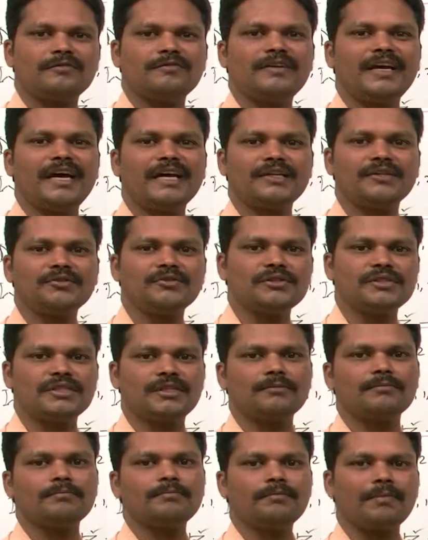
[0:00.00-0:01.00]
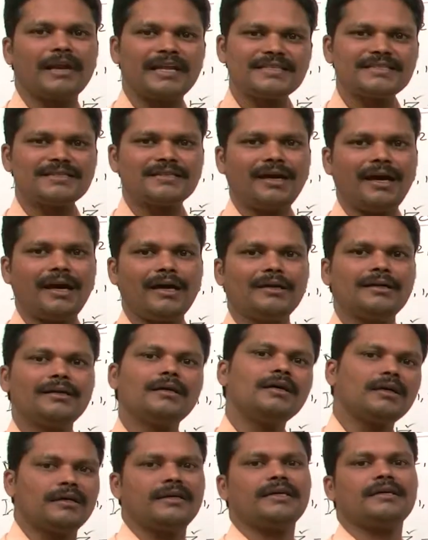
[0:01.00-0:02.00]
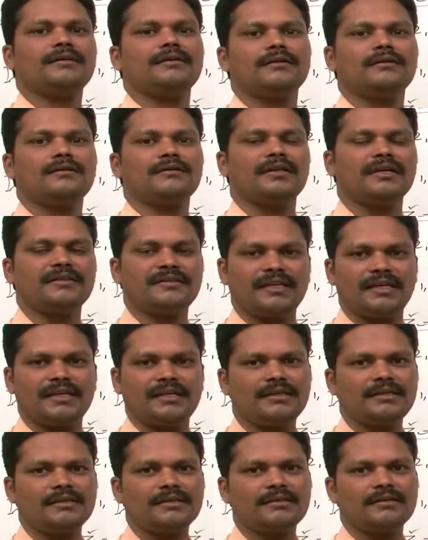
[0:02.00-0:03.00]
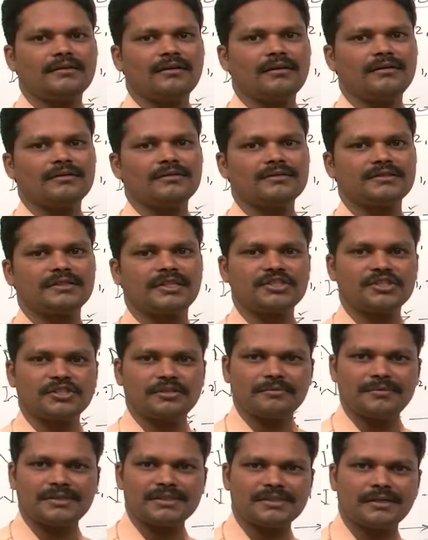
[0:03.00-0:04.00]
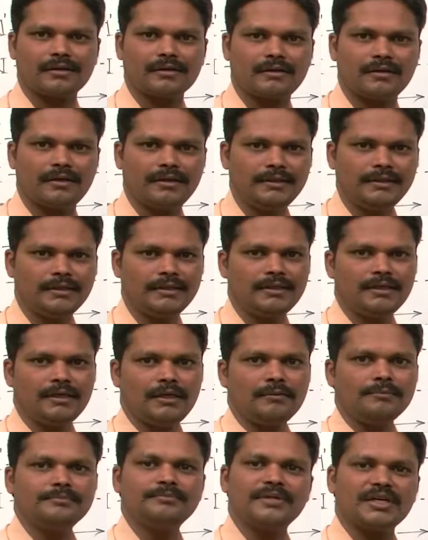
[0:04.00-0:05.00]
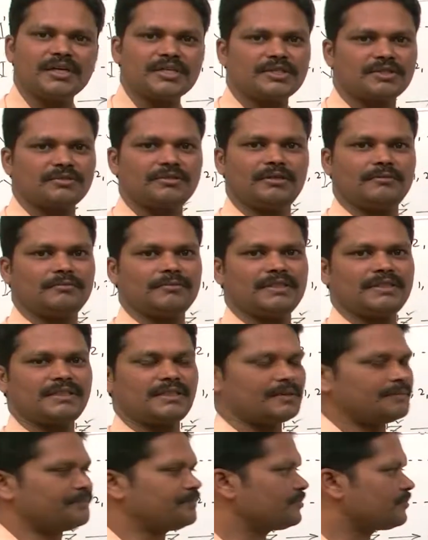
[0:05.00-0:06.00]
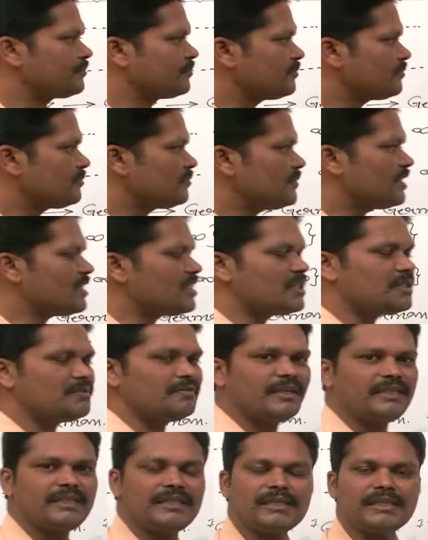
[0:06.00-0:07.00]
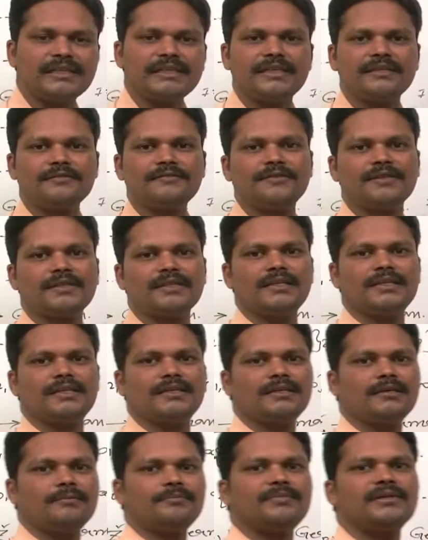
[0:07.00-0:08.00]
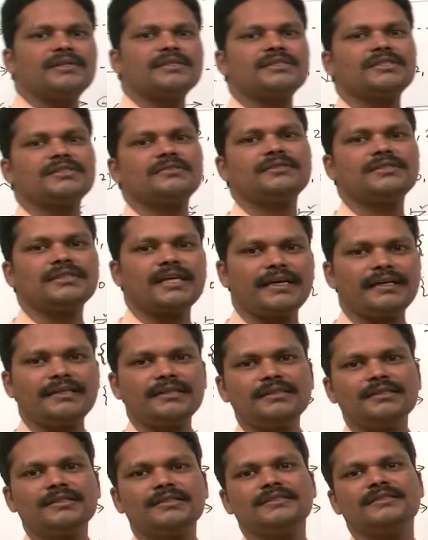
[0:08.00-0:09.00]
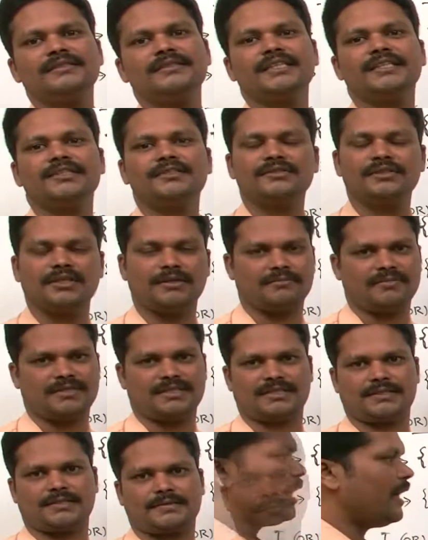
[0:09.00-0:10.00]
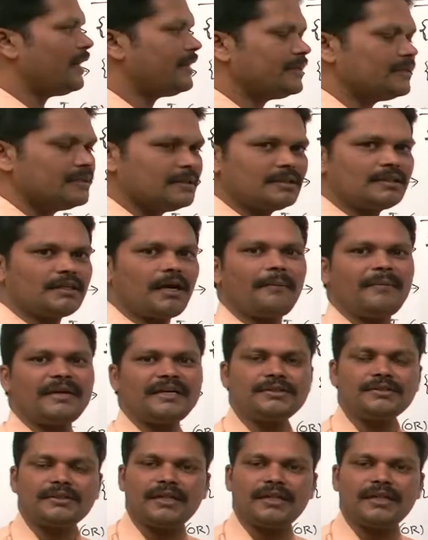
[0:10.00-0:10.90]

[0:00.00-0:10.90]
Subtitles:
we are using plus or nothing, such numbers are called positive numbers. This is very clear for the positives and negative numbers. And coming to